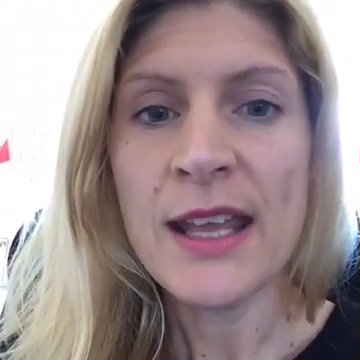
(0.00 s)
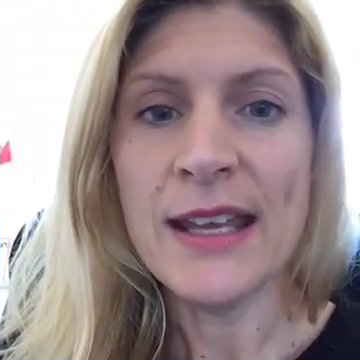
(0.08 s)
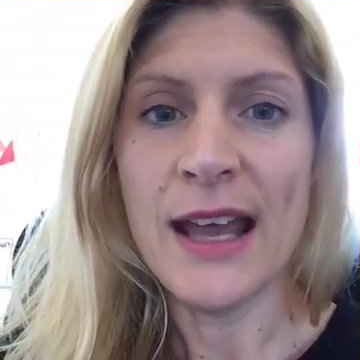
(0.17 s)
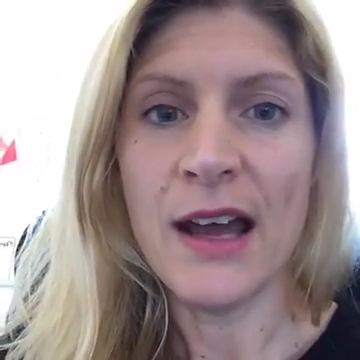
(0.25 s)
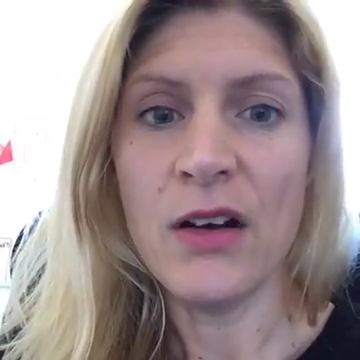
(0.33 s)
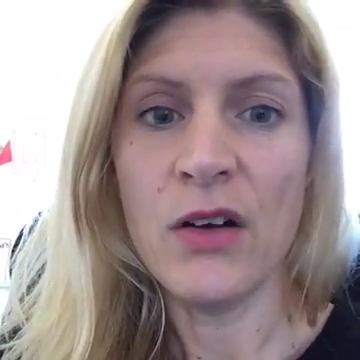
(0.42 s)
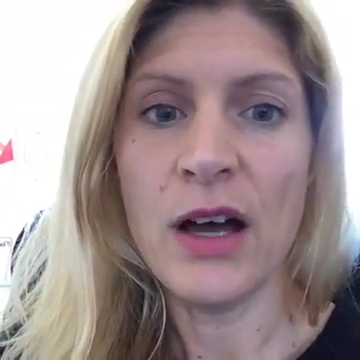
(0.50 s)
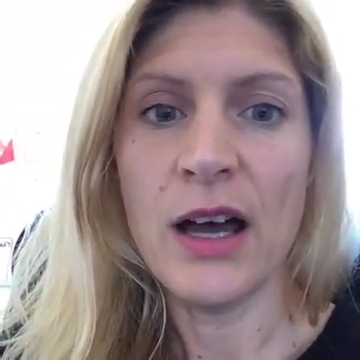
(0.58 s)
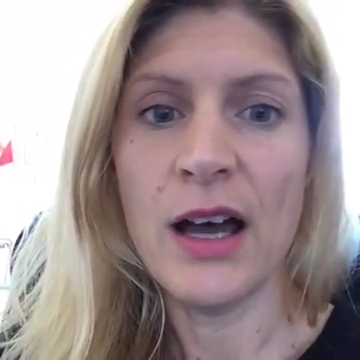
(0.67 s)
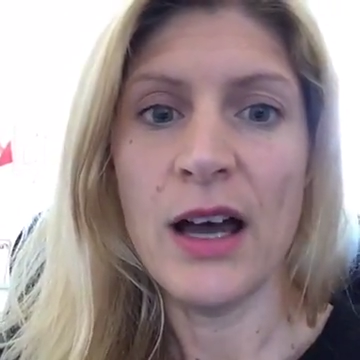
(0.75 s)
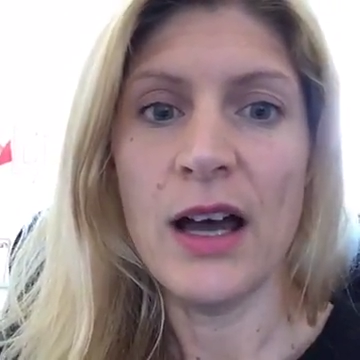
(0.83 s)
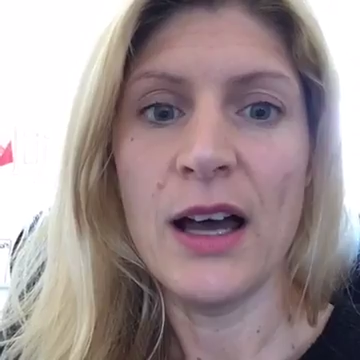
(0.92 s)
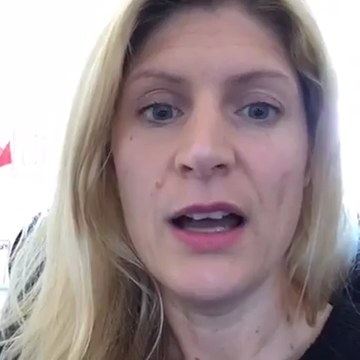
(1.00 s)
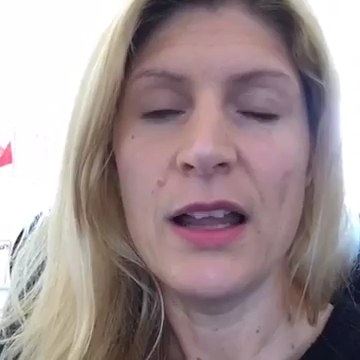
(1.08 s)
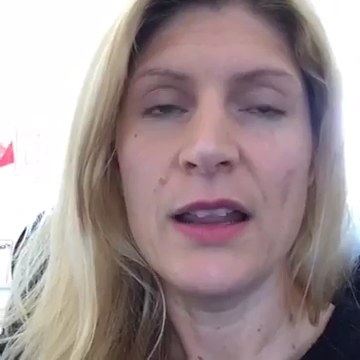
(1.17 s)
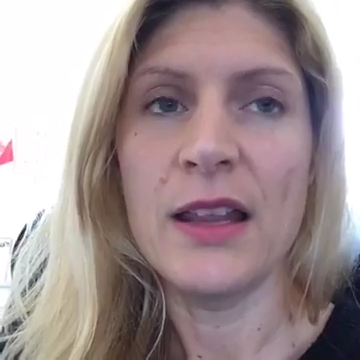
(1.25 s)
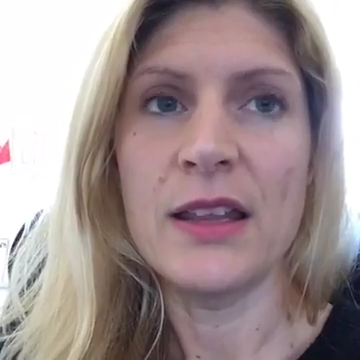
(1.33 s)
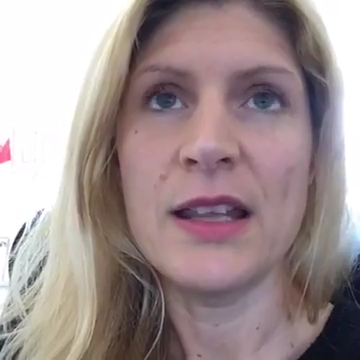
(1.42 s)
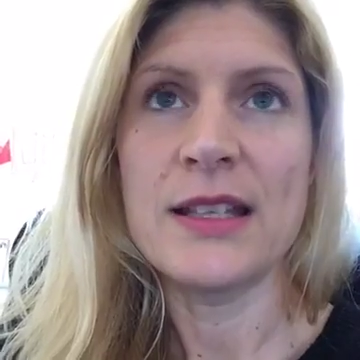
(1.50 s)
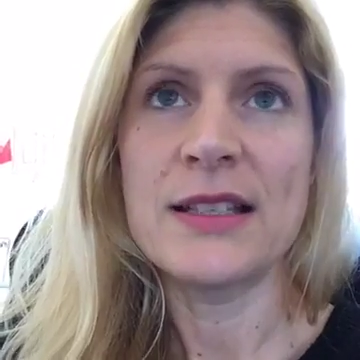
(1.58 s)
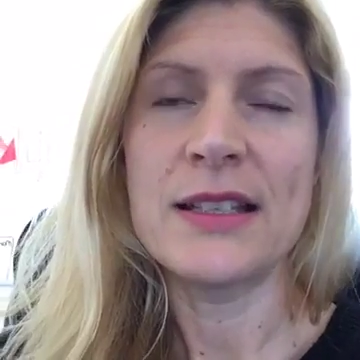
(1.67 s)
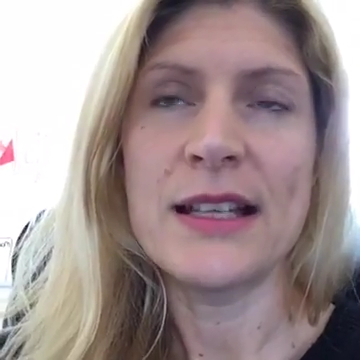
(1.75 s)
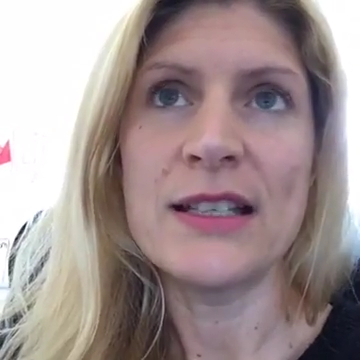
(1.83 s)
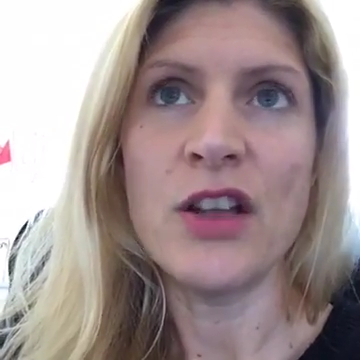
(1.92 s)
Now,
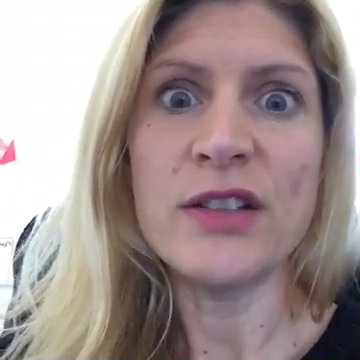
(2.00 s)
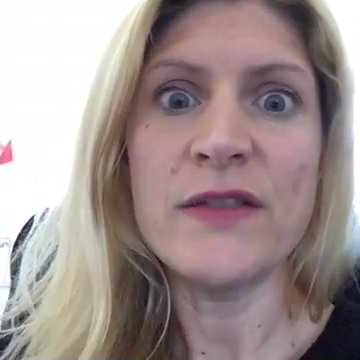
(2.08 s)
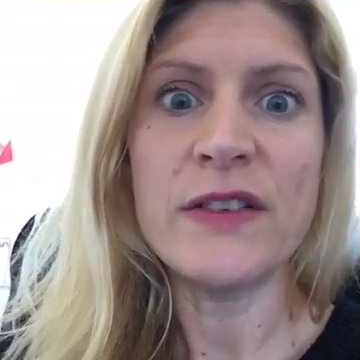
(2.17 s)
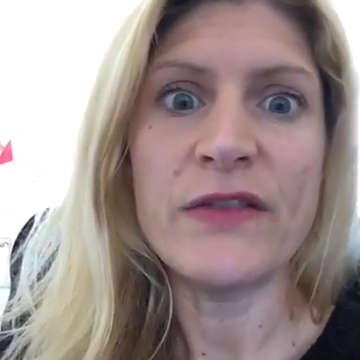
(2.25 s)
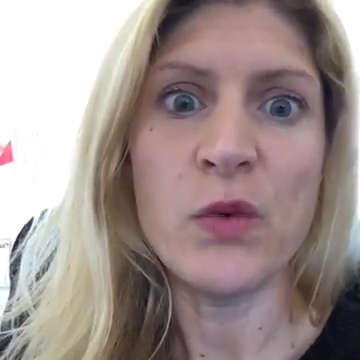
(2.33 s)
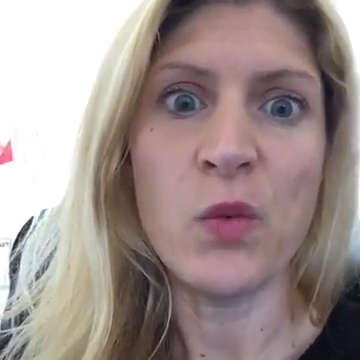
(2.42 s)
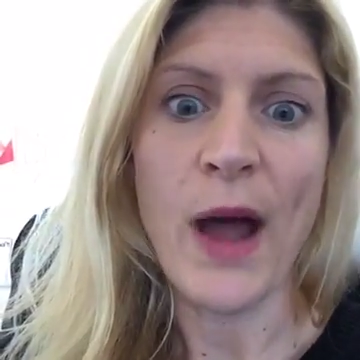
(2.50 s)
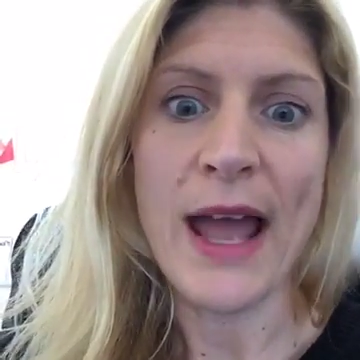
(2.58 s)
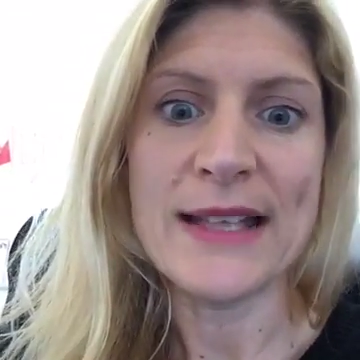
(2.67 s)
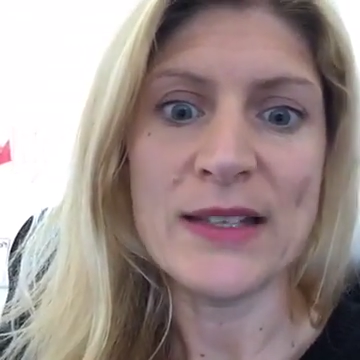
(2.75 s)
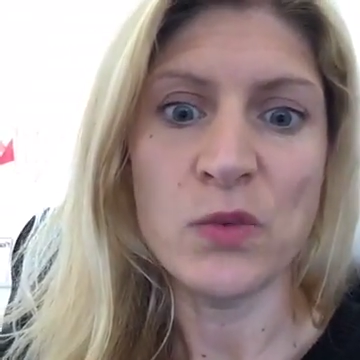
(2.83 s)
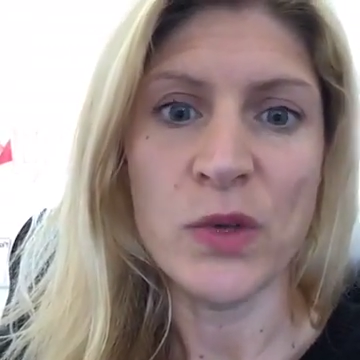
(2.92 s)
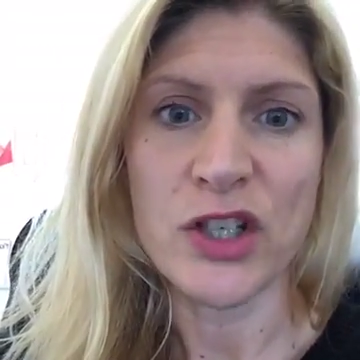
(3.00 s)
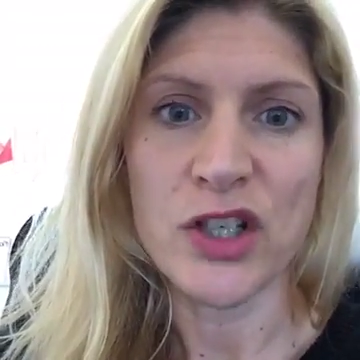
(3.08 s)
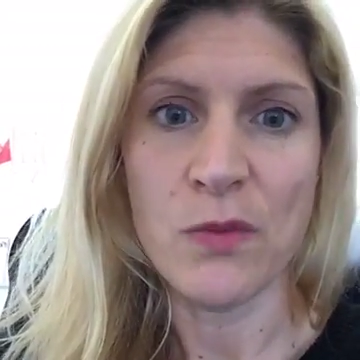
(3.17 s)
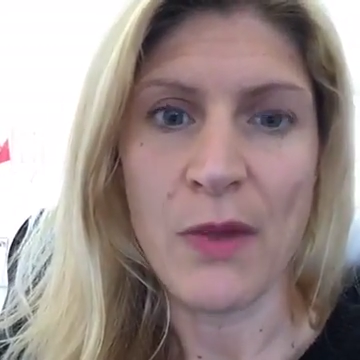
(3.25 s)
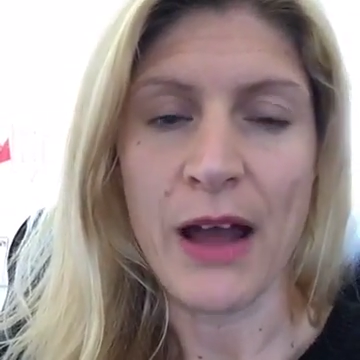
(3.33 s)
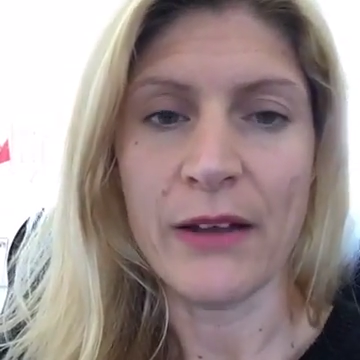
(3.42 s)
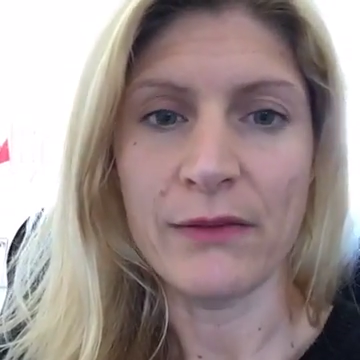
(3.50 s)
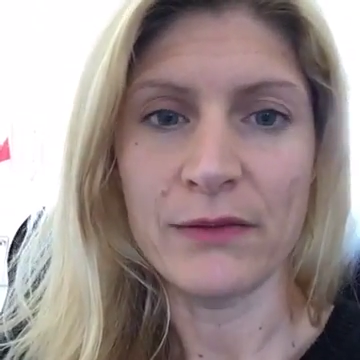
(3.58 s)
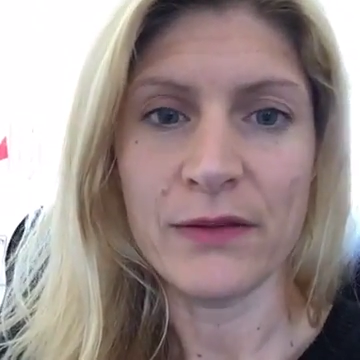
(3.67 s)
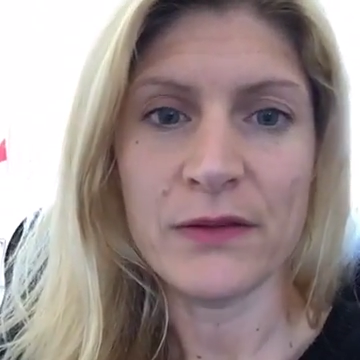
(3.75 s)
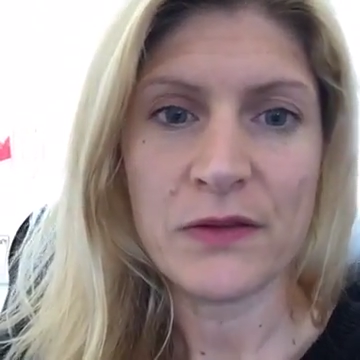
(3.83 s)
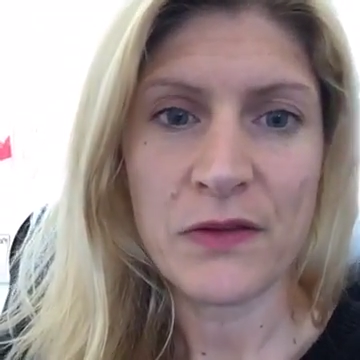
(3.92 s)
there's lots of different ways in which you might
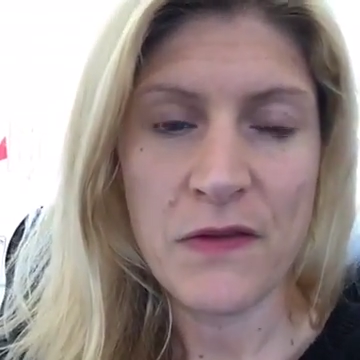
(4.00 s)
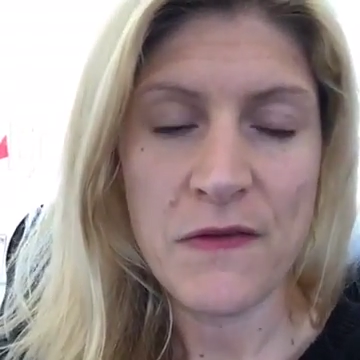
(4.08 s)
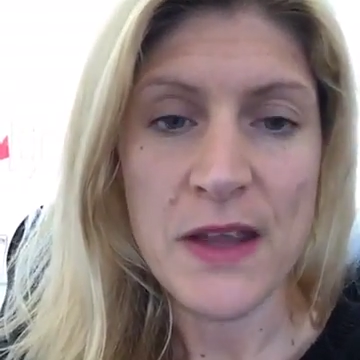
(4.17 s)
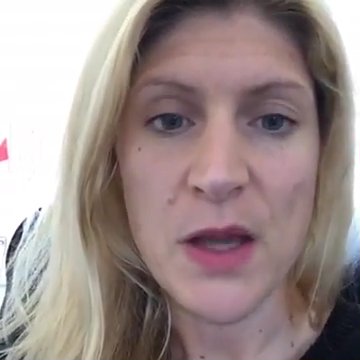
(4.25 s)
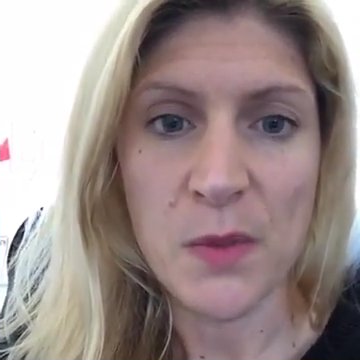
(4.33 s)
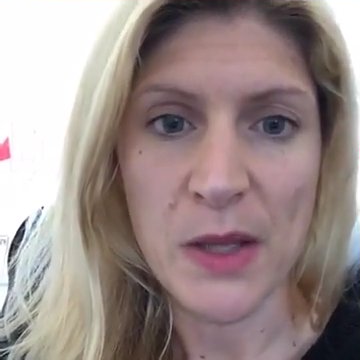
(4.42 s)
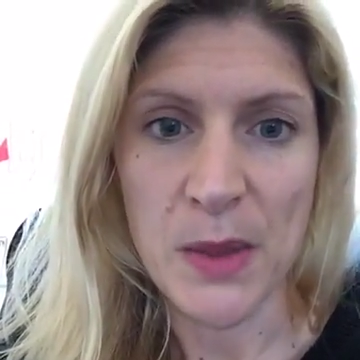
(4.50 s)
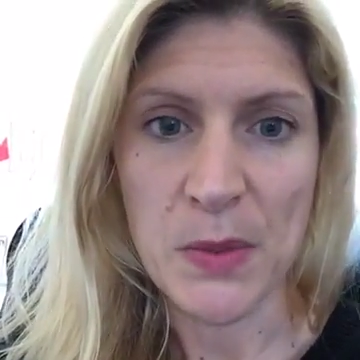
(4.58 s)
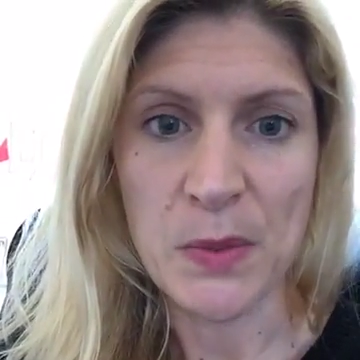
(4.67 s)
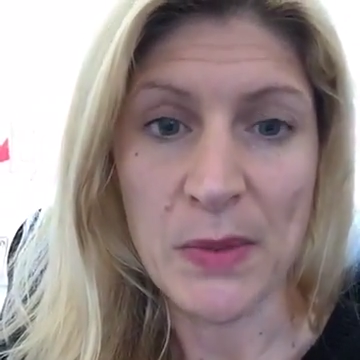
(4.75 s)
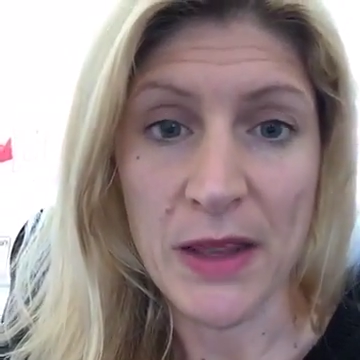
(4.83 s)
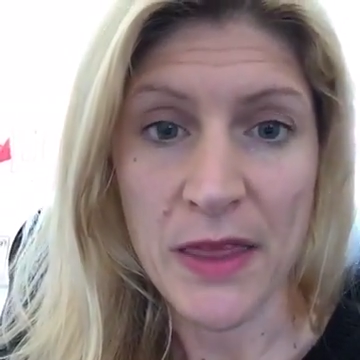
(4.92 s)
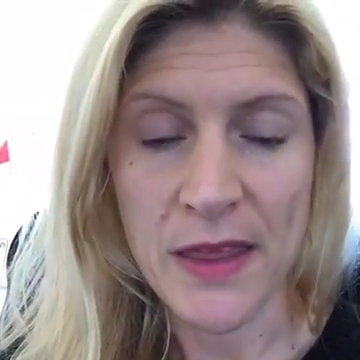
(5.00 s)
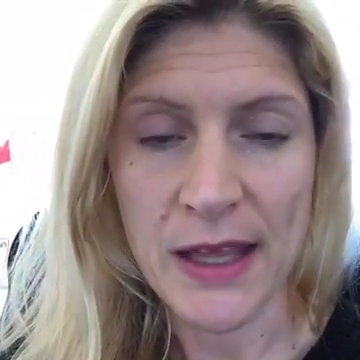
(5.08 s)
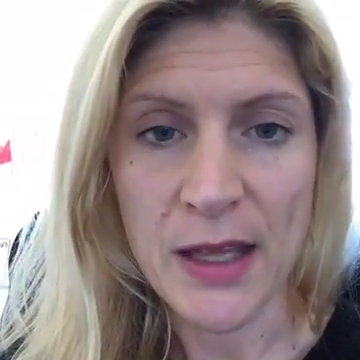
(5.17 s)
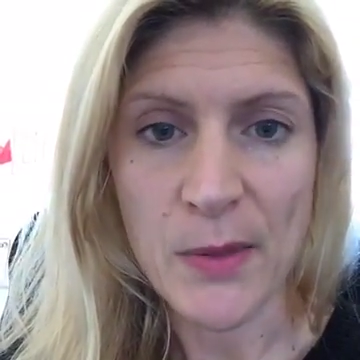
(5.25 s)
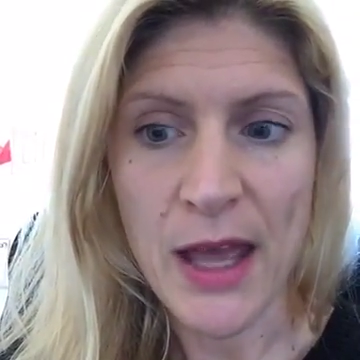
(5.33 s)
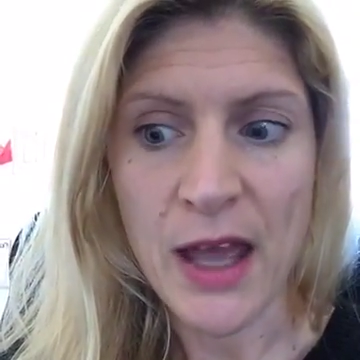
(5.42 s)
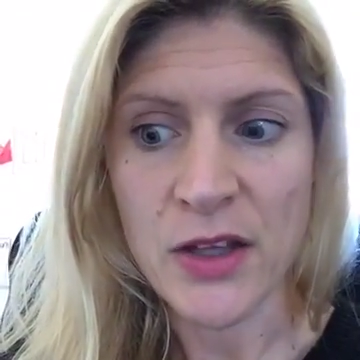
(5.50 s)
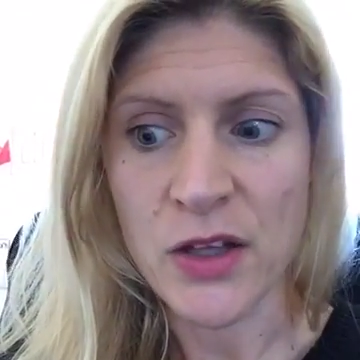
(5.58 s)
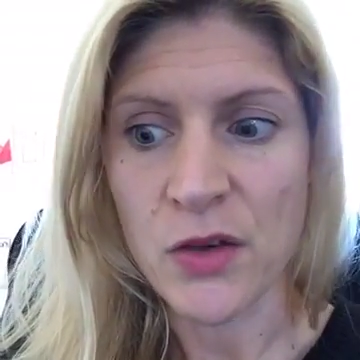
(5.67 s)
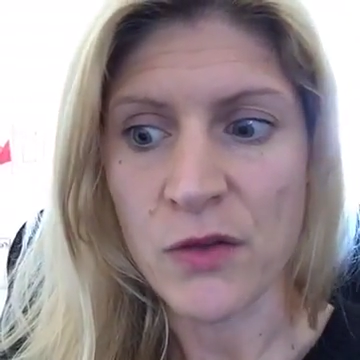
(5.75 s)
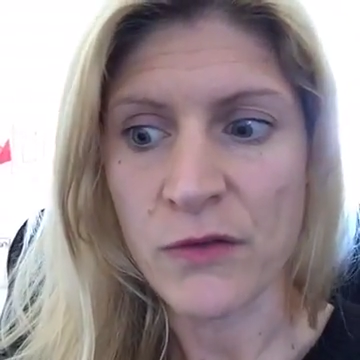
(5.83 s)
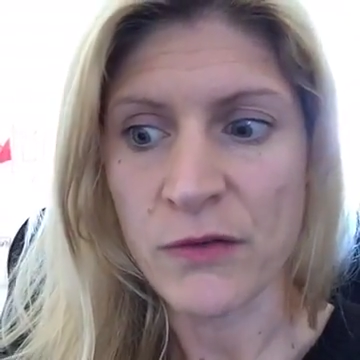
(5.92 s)
fear people might think about you.